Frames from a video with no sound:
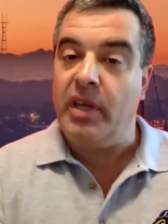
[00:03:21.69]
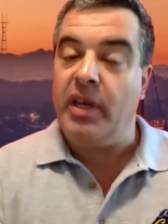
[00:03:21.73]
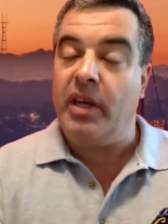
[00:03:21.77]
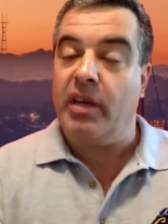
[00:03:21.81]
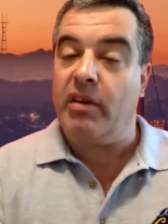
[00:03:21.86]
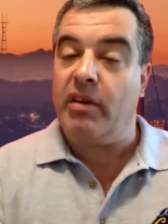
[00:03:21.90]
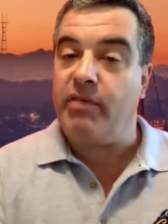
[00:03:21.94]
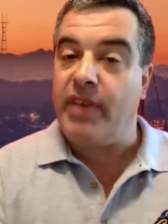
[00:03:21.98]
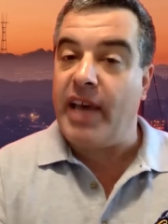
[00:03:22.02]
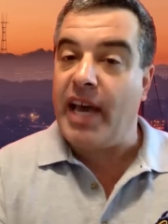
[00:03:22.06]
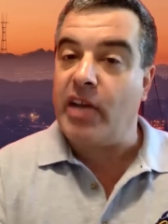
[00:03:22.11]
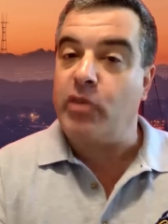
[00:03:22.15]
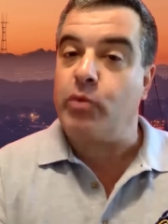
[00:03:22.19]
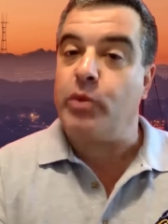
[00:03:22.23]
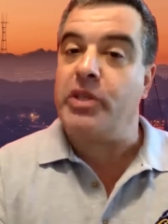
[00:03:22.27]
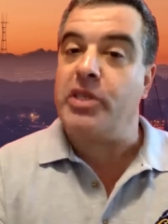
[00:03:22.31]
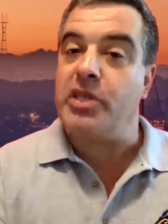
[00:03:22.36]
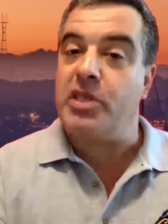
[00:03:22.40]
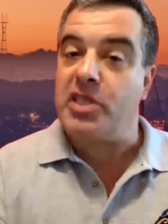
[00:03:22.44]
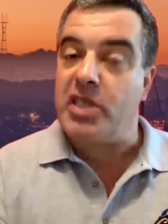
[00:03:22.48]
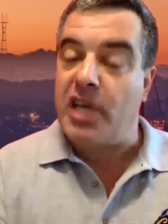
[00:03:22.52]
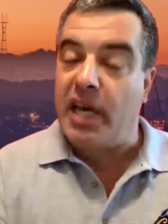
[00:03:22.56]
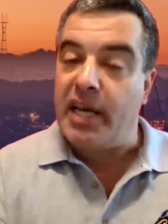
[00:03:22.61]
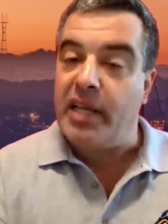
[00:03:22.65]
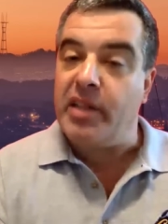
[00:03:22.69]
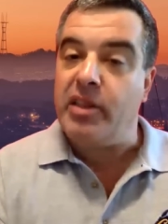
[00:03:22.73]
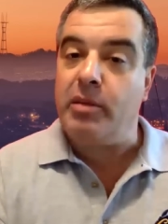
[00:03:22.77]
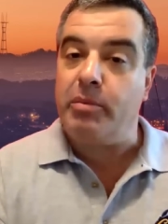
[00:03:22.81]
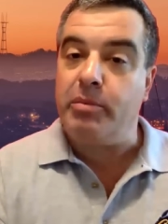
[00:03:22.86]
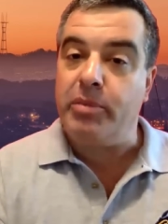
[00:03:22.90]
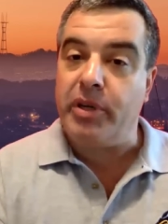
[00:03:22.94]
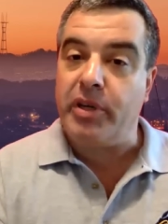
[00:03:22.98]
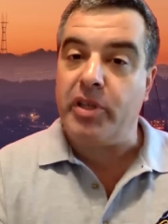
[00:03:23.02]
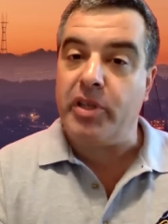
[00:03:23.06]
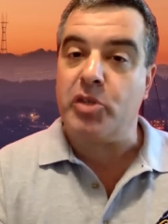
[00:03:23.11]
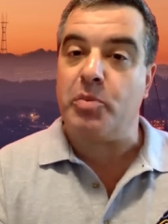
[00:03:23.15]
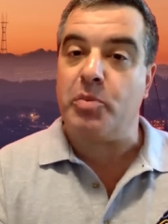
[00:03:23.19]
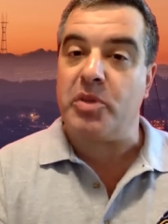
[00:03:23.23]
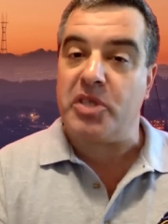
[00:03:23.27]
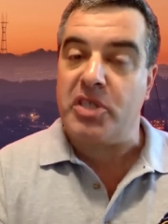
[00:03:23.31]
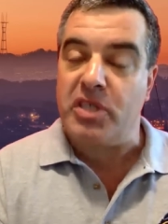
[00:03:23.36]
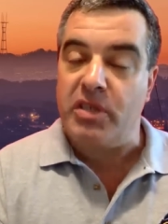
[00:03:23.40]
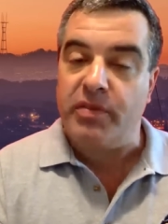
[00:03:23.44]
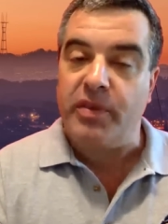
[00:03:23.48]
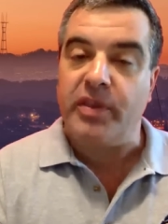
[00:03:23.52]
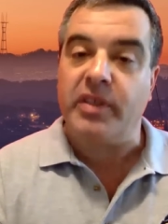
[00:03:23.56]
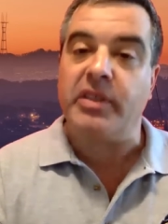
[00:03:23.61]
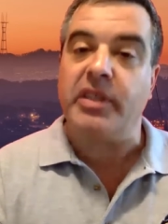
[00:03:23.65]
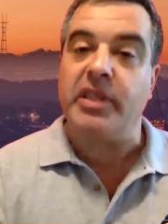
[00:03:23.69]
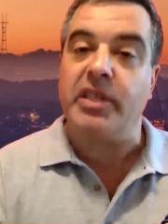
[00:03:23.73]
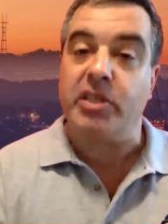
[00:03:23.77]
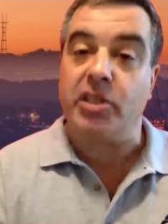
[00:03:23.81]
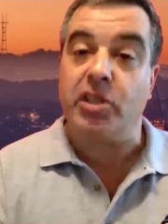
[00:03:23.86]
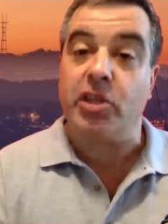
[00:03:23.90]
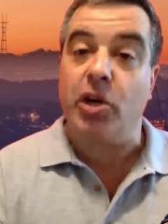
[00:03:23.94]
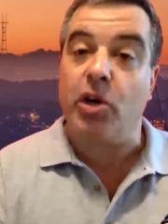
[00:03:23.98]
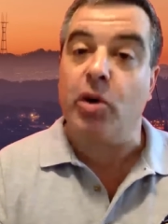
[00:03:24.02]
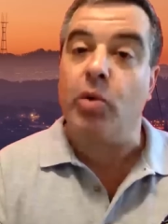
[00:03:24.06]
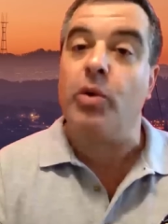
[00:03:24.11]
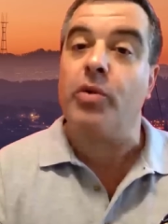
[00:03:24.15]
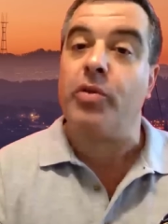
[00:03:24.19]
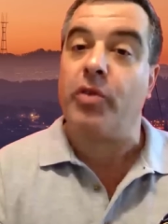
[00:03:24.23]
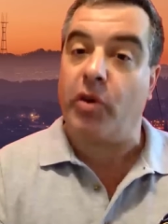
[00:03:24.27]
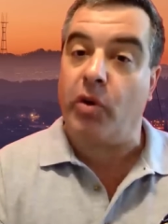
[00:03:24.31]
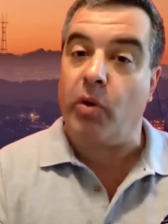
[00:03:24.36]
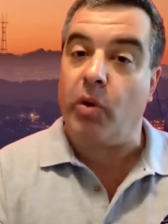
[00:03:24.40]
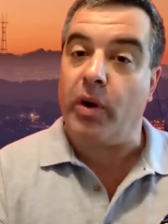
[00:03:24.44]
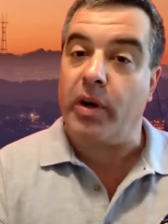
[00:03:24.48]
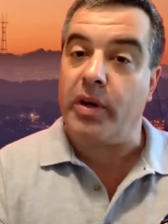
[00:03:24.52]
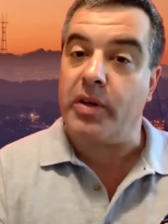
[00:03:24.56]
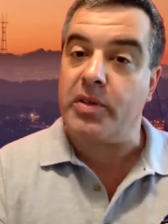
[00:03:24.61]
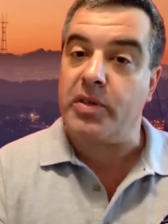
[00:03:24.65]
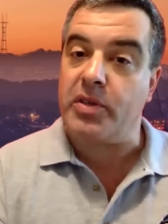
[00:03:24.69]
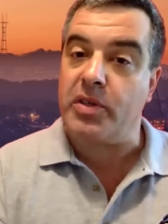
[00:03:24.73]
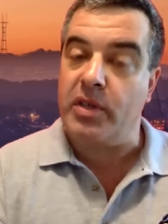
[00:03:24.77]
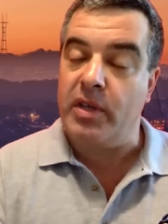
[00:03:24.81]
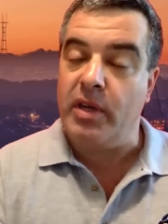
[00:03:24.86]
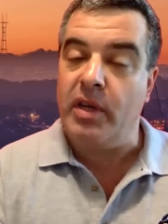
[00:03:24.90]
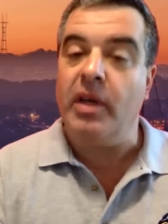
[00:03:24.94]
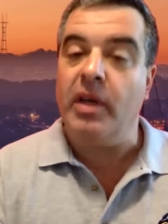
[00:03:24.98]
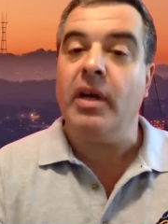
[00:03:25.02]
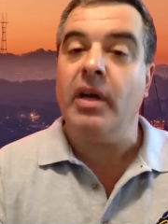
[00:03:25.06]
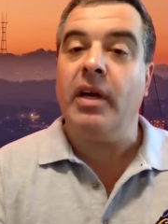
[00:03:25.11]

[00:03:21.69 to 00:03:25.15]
In fact, we designed the book specifically to go with the course.